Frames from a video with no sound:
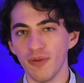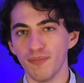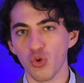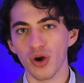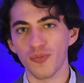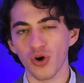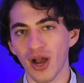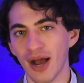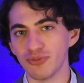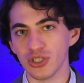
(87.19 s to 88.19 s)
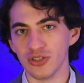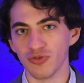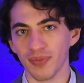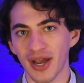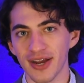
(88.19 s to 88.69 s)
more and more options
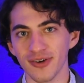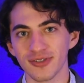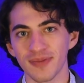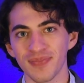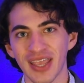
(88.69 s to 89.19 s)
for buyers.